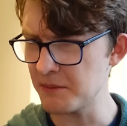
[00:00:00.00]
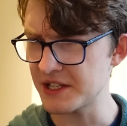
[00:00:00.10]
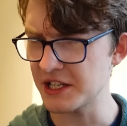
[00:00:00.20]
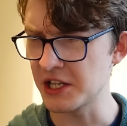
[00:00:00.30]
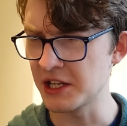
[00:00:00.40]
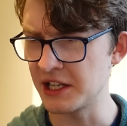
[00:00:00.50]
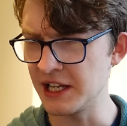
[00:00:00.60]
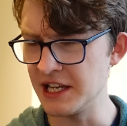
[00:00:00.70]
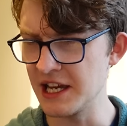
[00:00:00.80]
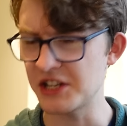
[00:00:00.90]

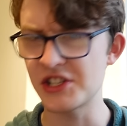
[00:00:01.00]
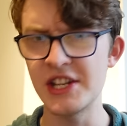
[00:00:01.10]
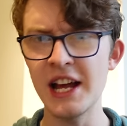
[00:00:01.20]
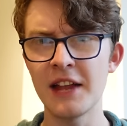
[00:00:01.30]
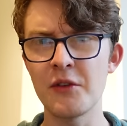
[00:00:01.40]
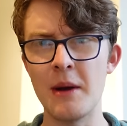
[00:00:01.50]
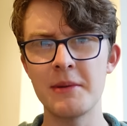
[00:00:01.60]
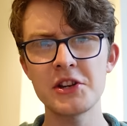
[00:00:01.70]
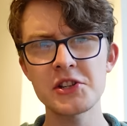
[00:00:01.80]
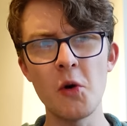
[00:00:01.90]
particularly excel everywhere, but
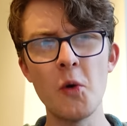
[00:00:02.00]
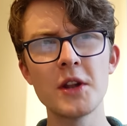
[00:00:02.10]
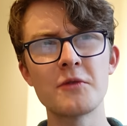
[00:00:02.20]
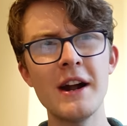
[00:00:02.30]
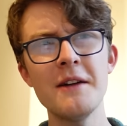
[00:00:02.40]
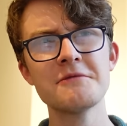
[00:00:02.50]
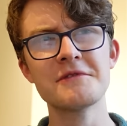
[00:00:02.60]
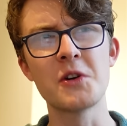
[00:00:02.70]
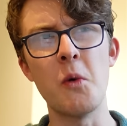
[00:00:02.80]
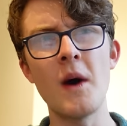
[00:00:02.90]
they're just all
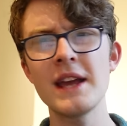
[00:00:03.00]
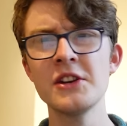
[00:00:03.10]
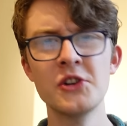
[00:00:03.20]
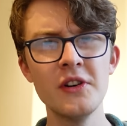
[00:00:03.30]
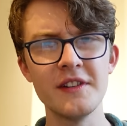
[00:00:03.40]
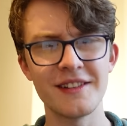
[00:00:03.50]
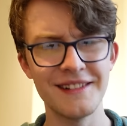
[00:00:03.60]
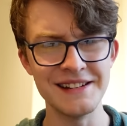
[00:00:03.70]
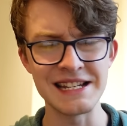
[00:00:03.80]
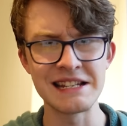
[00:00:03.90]
around quite good
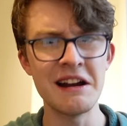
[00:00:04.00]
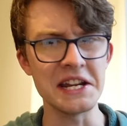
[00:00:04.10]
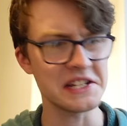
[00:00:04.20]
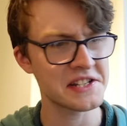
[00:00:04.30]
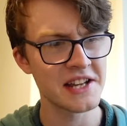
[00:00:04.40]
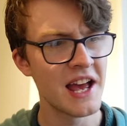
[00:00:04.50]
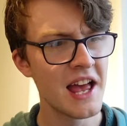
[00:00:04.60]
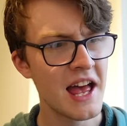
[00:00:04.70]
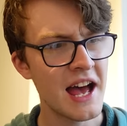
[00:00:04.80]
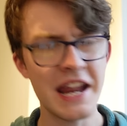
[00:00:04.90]
and nice.
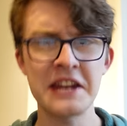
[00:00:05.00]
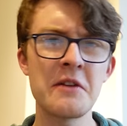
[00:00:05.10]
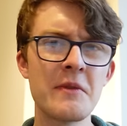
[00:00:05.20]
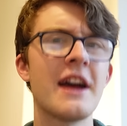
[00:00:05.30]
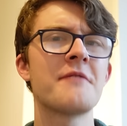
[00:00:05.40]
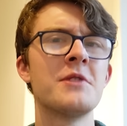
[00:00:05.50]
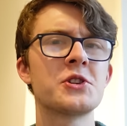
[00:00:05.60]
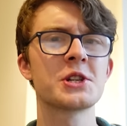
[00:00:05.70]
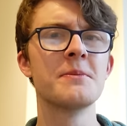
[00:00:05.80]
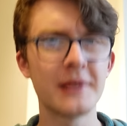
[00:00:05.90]
And I don't really have
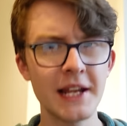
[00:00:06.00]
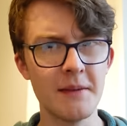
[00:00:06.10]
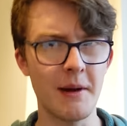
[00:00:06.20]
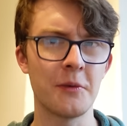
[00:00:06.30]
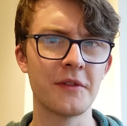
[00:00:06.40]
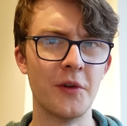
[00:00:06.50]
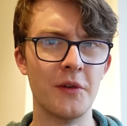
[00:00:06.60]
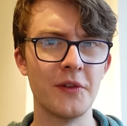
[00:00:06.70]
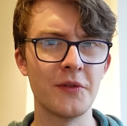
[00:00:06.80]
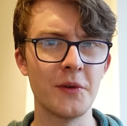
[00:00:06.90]
much to complain about with
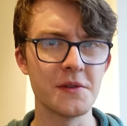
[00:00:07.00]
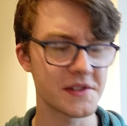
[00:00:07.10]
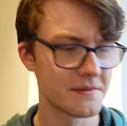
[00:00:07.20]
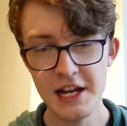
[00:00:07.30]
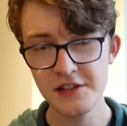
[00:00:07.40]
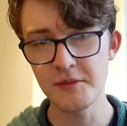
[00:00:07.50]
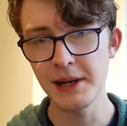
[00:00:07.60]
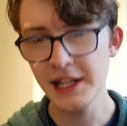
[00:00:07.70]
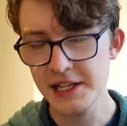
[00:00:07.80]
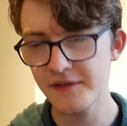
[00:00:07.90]
444s. And as for my
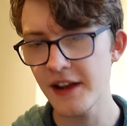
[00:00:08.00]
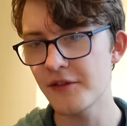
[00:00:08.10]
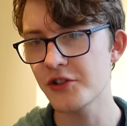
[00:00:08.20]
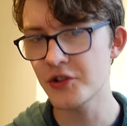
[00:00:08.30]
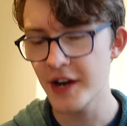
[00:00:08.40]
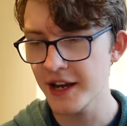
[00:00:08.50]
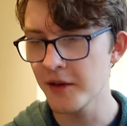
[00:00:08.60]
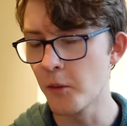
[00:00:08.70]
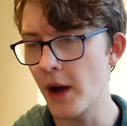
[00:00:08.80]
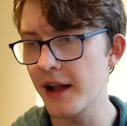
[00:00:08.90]
least favourite
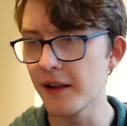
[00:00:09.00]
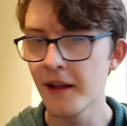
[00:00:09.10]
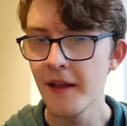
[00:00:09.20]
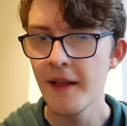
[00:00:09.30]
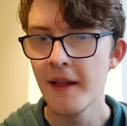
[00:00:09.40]
train, well,